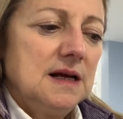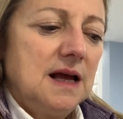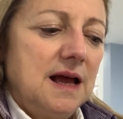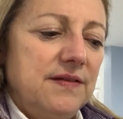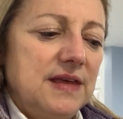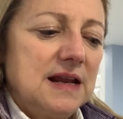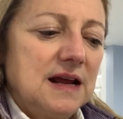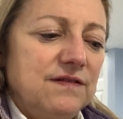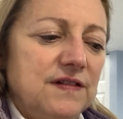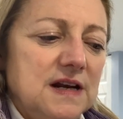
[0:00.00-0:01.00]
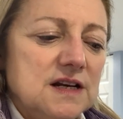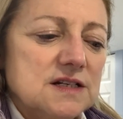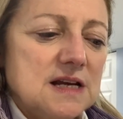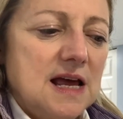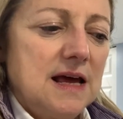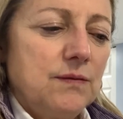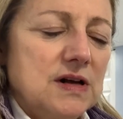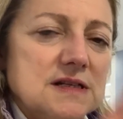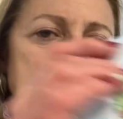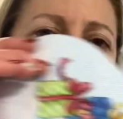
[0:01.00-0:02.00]
and then I finished, and
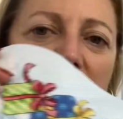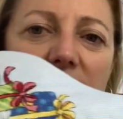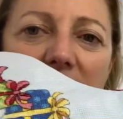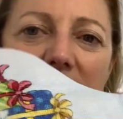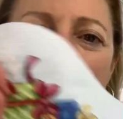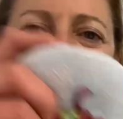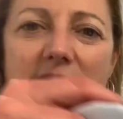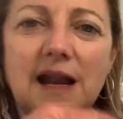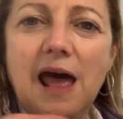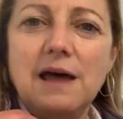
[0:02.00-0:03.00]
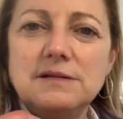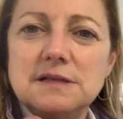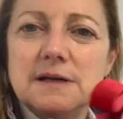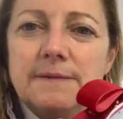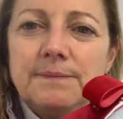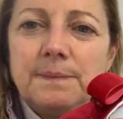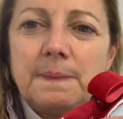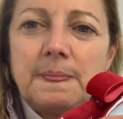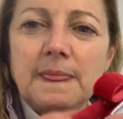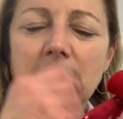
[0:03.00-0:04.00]
once I turned it inside out,
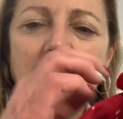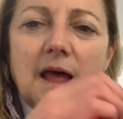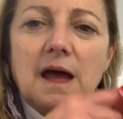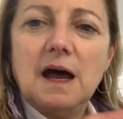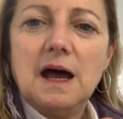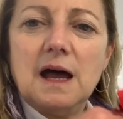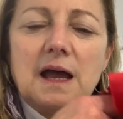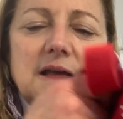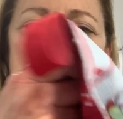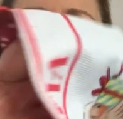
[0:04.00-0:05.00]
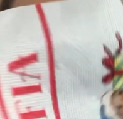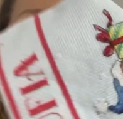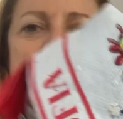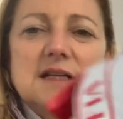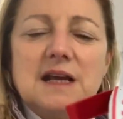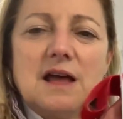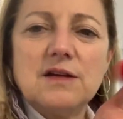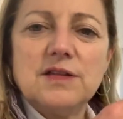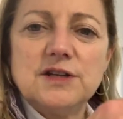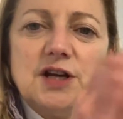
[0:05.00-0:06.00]
I stitched
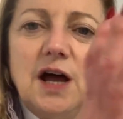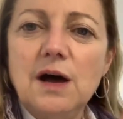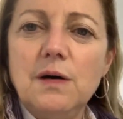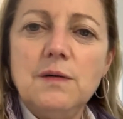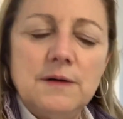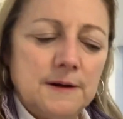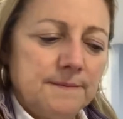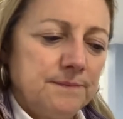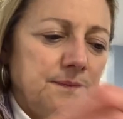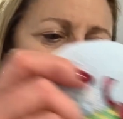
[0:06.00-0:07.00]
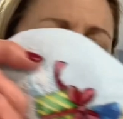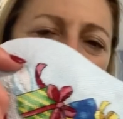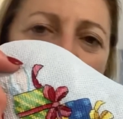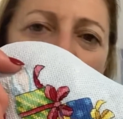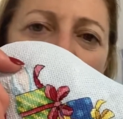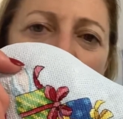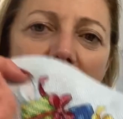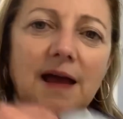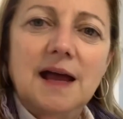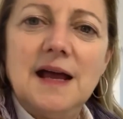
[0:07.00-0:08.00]
together the toe.
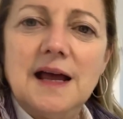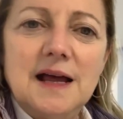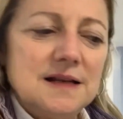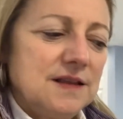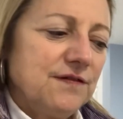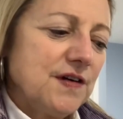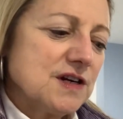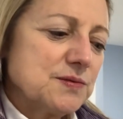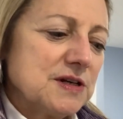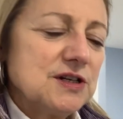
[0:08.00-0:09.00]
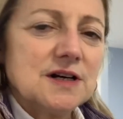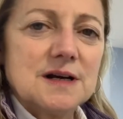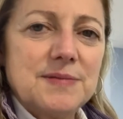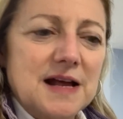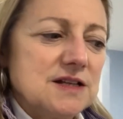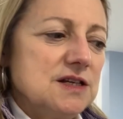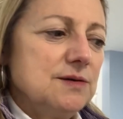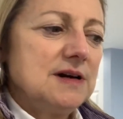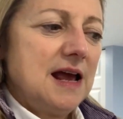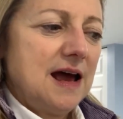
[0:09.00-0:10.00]
And the first one took about
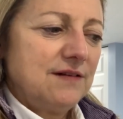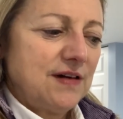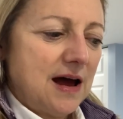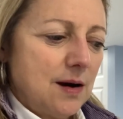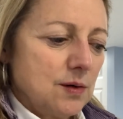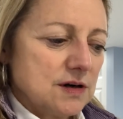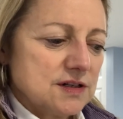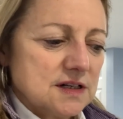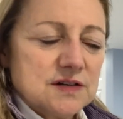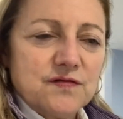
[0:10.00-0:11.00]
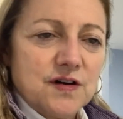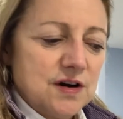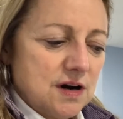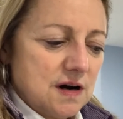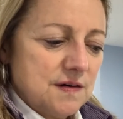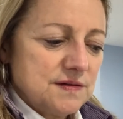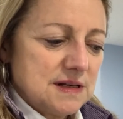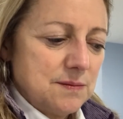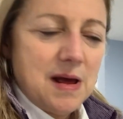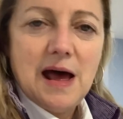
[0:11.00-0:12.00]
2.5 hours just for nerves
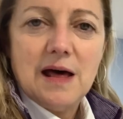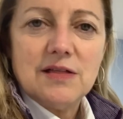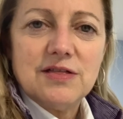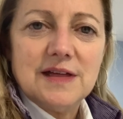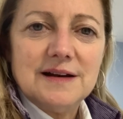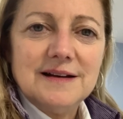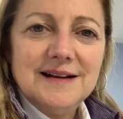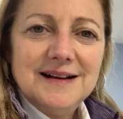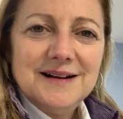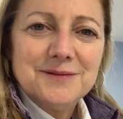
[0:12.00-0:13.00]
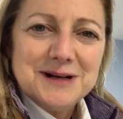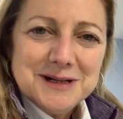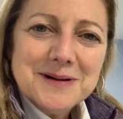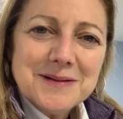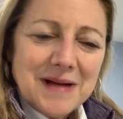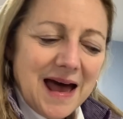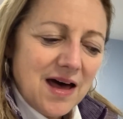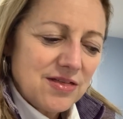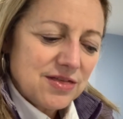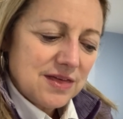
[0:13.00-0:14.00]
and math and redoing math.